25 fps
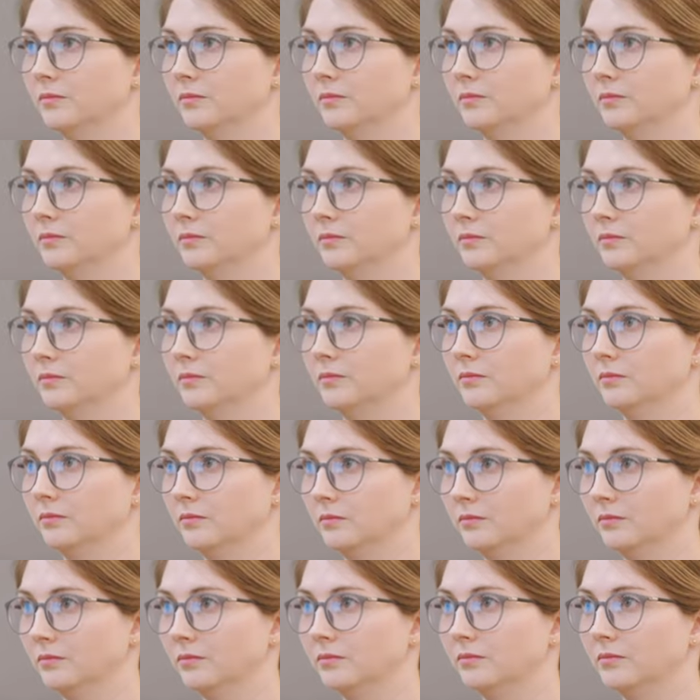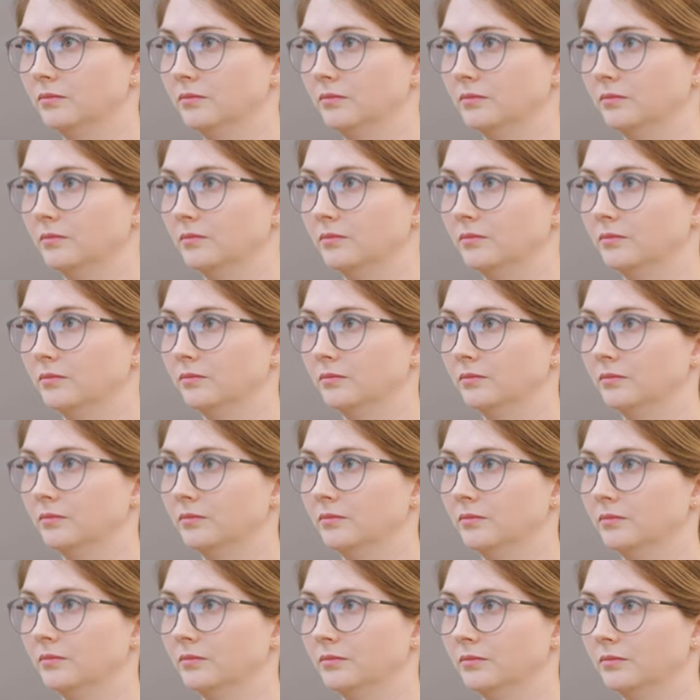
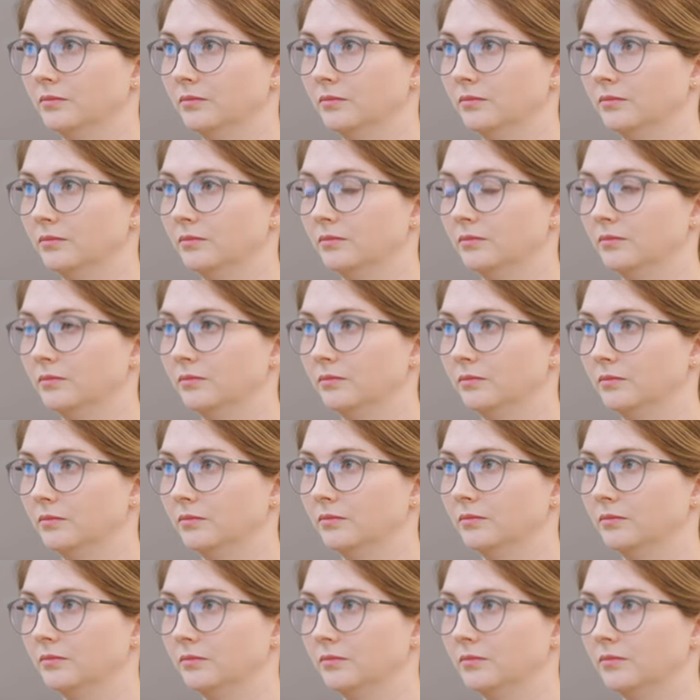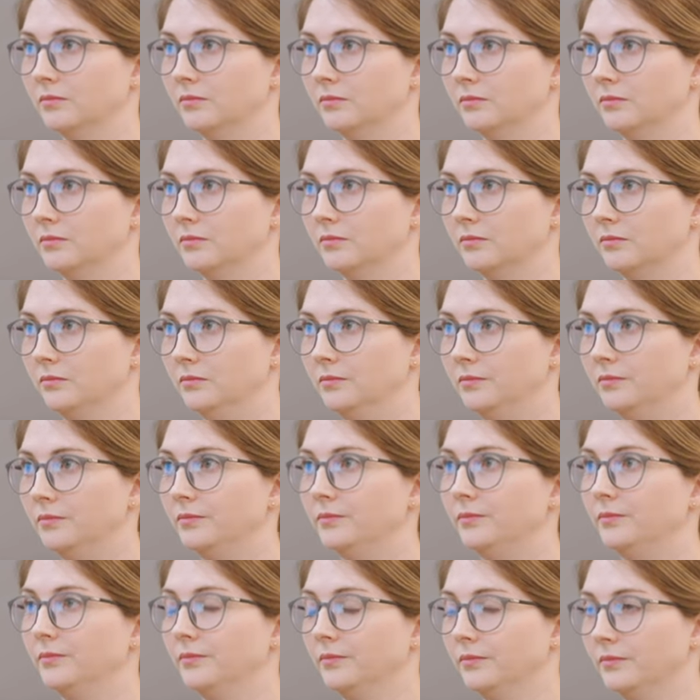
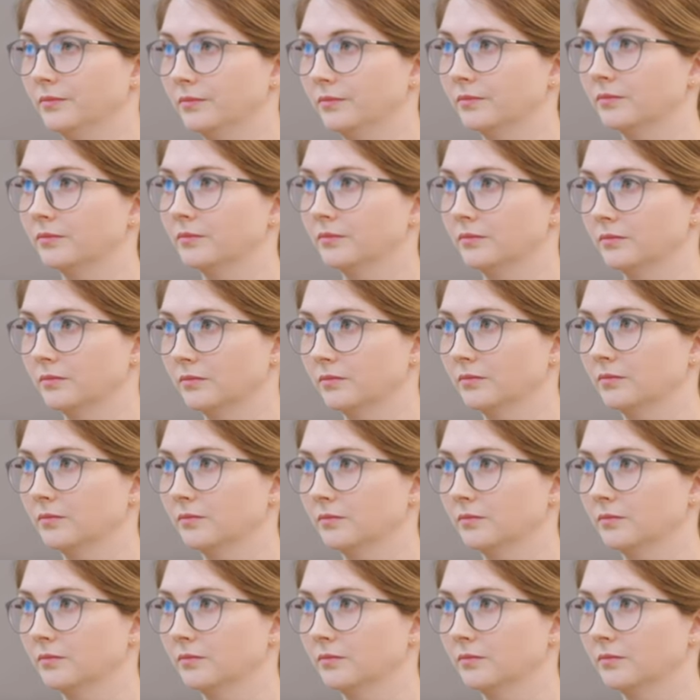No words are spoken by the person on screen.